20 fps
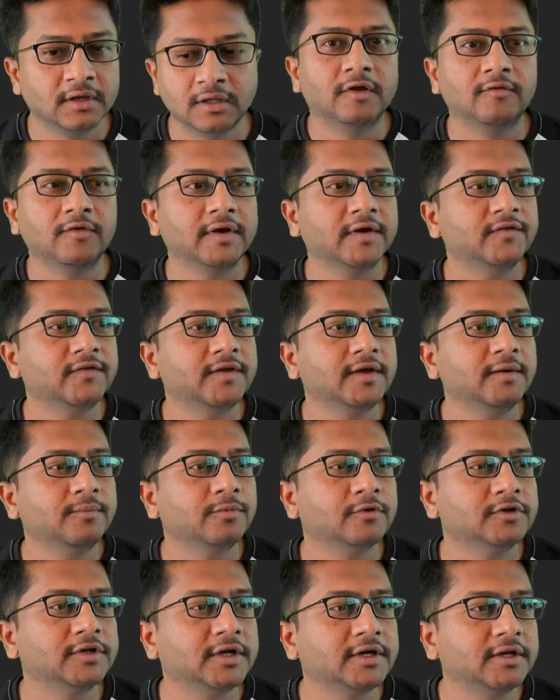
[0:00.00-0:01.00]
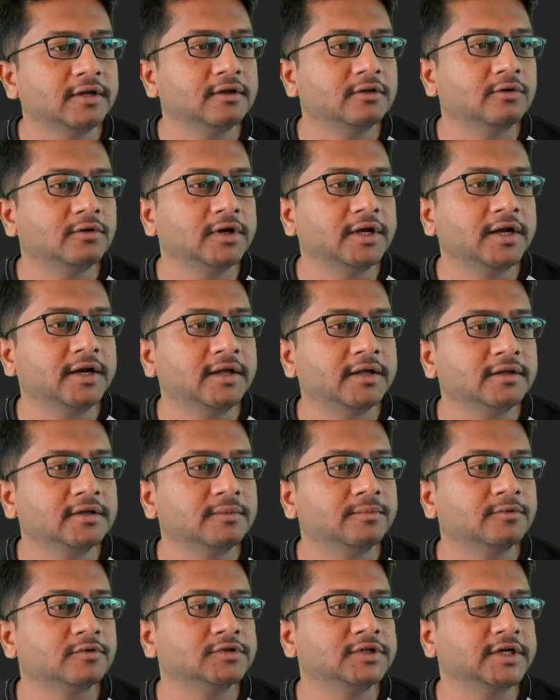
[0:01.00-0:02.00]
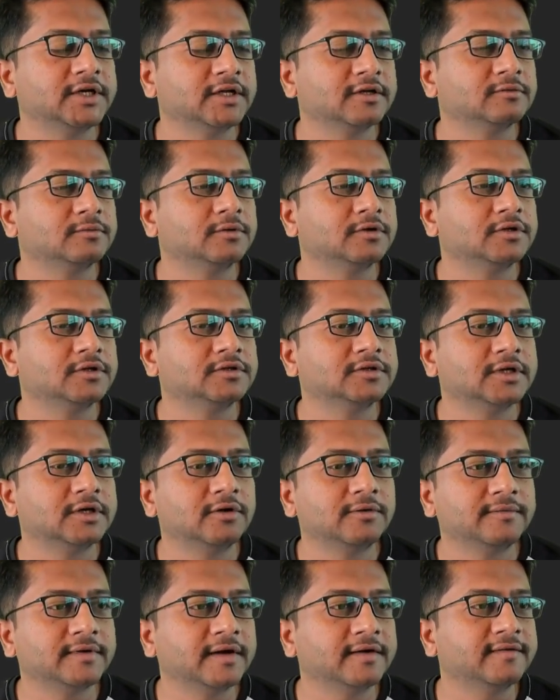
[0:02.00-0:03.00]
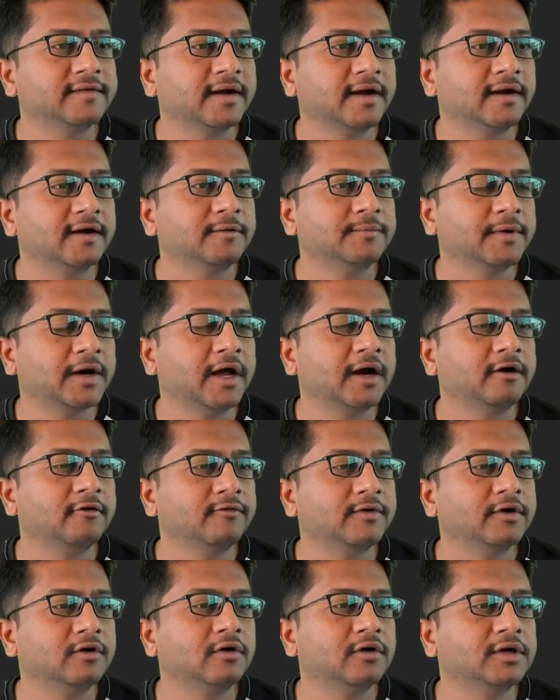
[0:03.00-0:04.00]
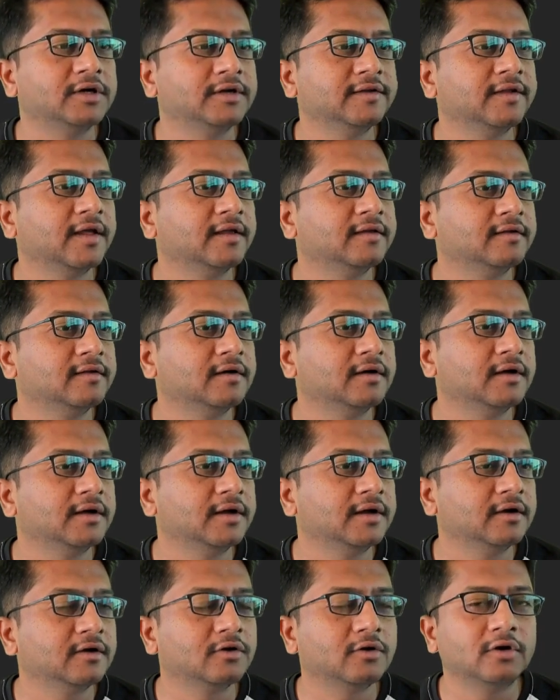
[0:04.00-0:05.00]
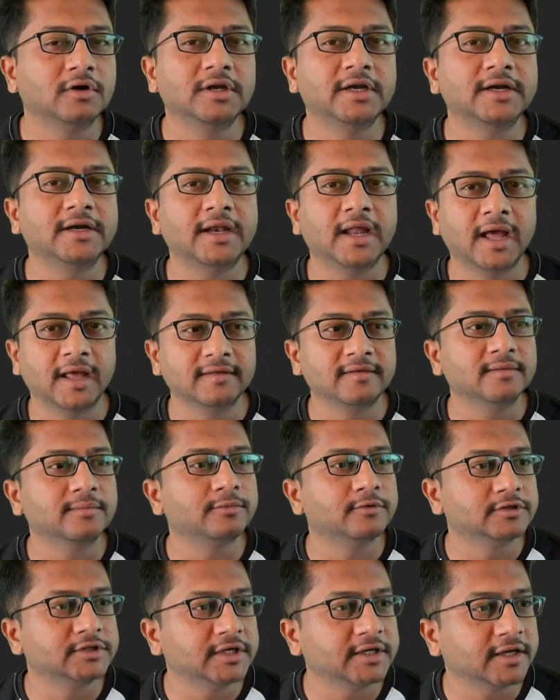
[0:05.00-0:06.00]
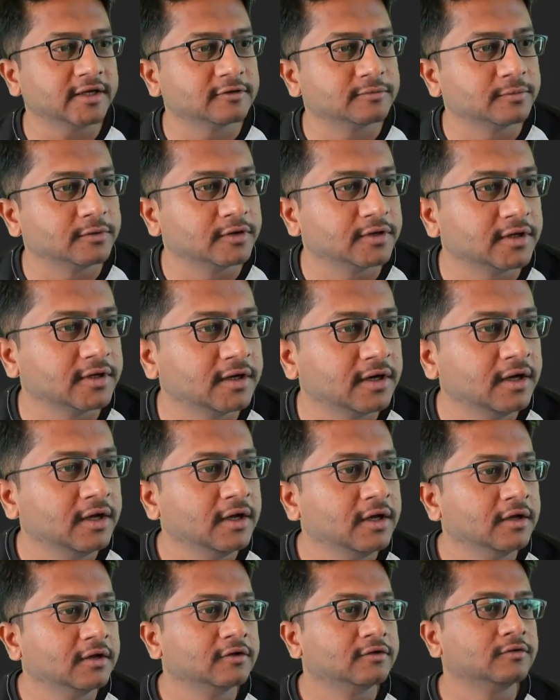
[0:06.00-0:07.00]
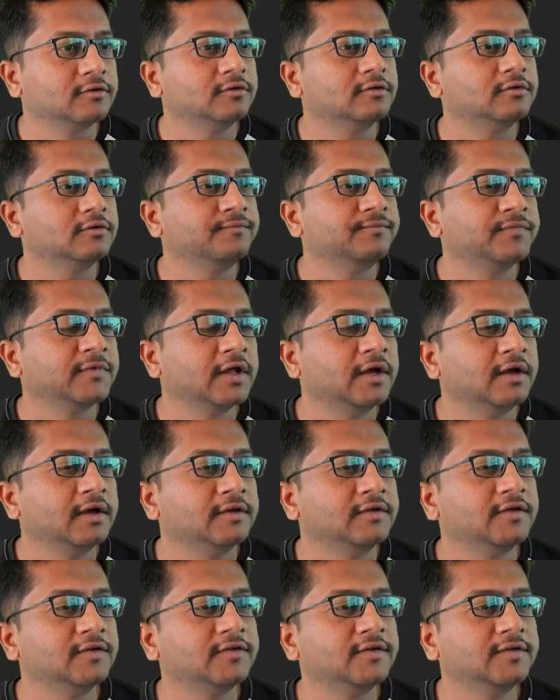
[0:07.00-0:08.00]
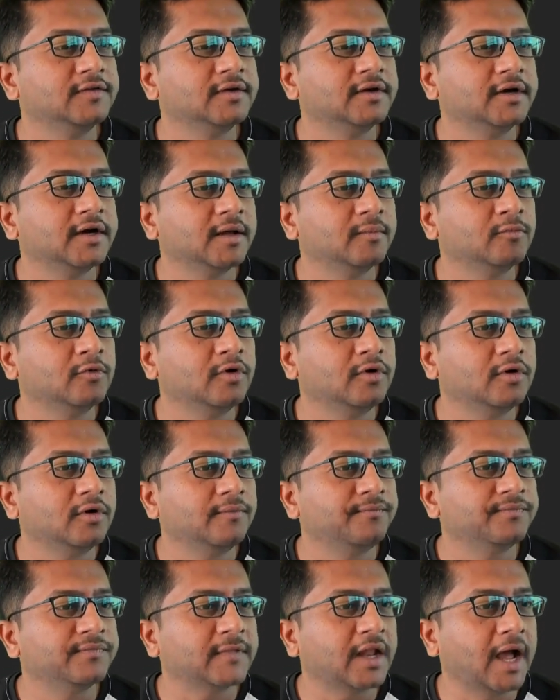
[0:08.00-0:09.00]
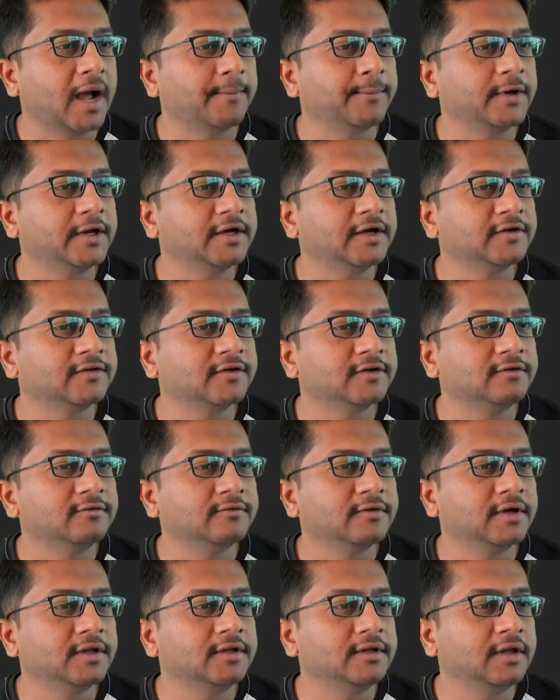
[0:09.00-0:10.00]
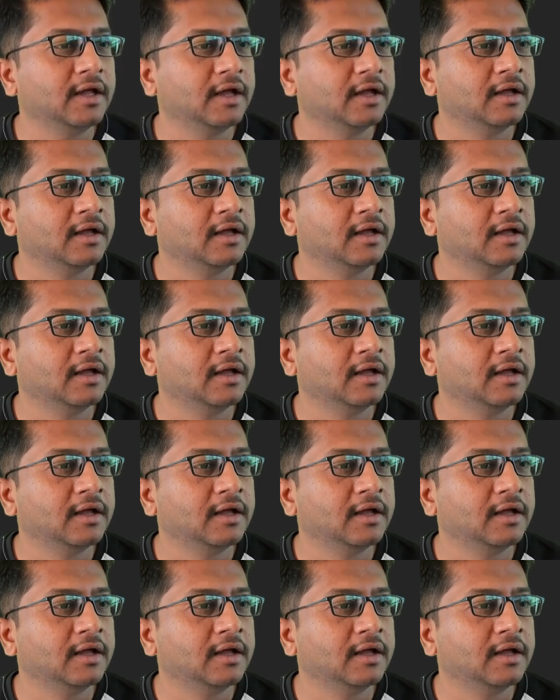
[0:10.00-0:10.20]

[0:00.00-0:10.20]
We can see project is loaded in the project explorer. So left side part we call it as a project explorer. So this is the demo application 1.